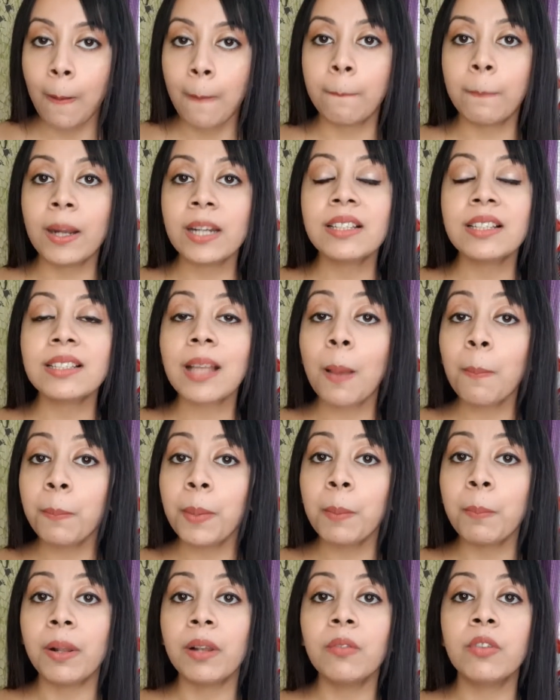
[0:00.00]
but some
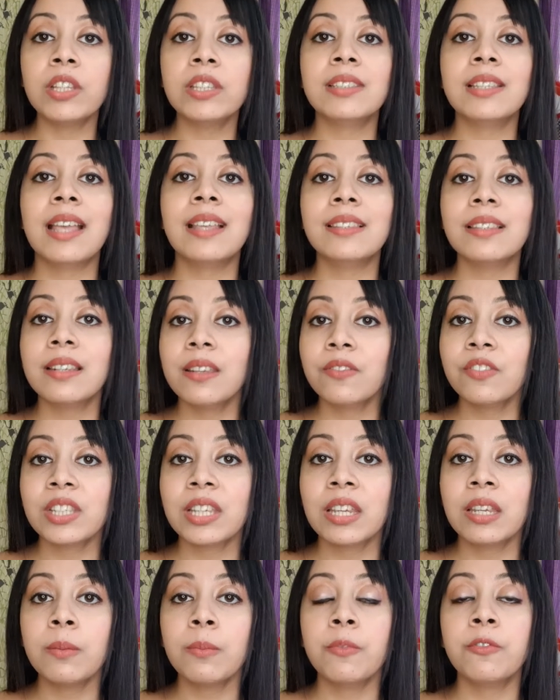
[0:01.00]
people with sensitive
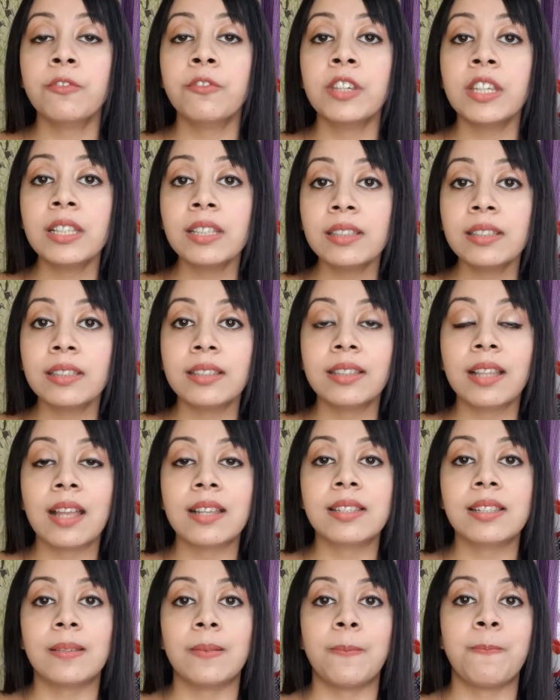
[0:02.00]
skin feel
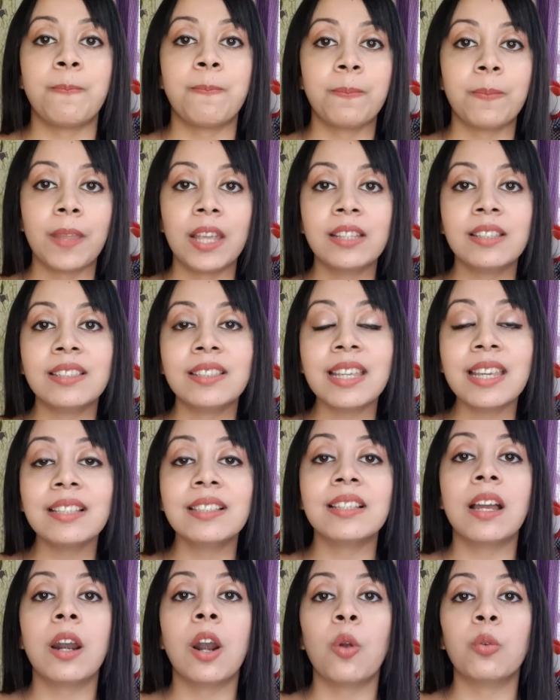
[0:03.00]
that it
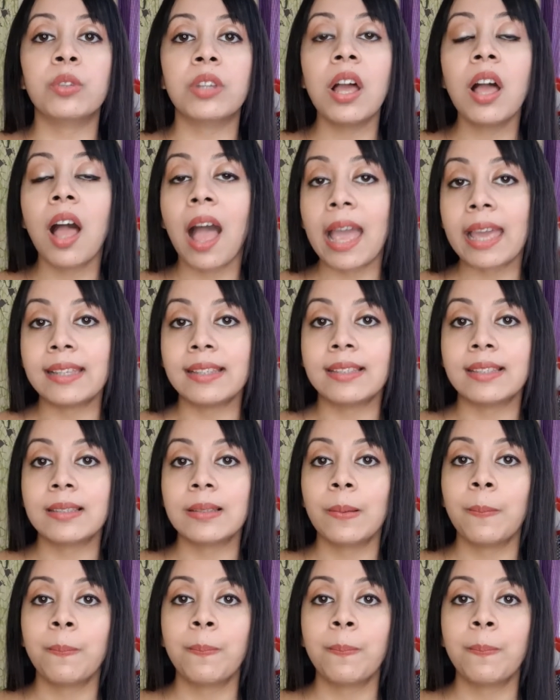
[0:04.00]
stings around the eyes.